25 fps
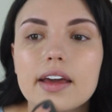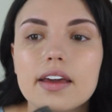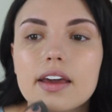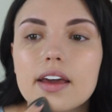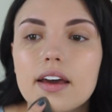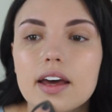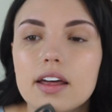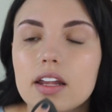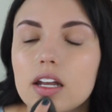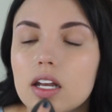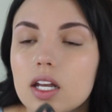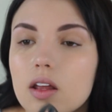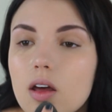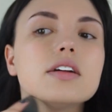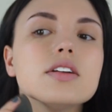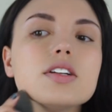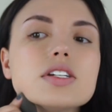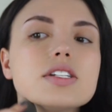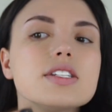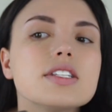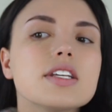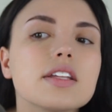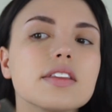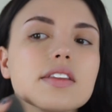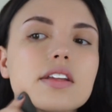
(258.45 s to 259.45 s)
and I
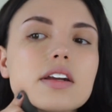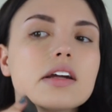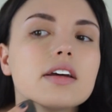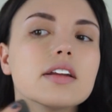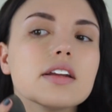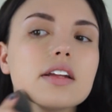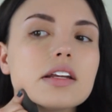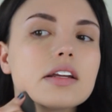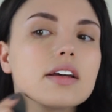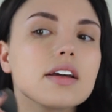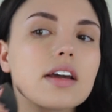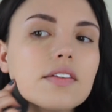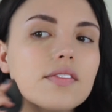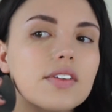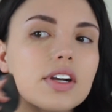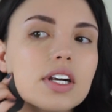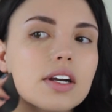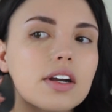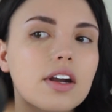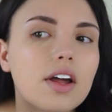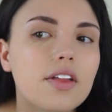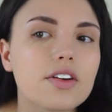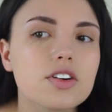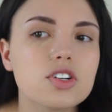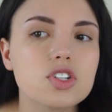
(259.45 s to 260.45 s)
just think that I need to give it
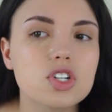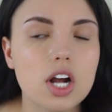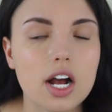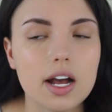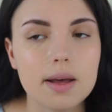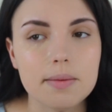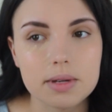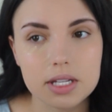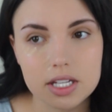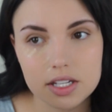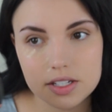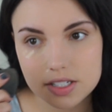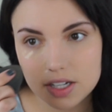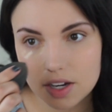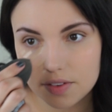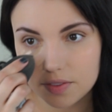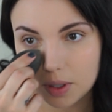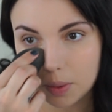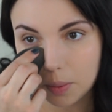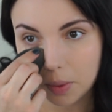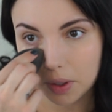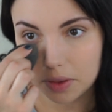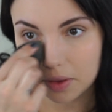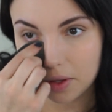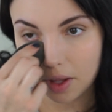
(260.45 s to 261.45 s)
another try because
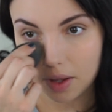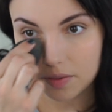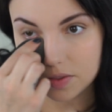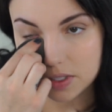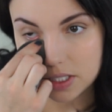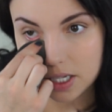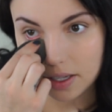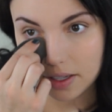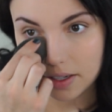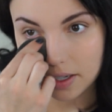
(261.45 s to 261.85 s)
everyone loves it,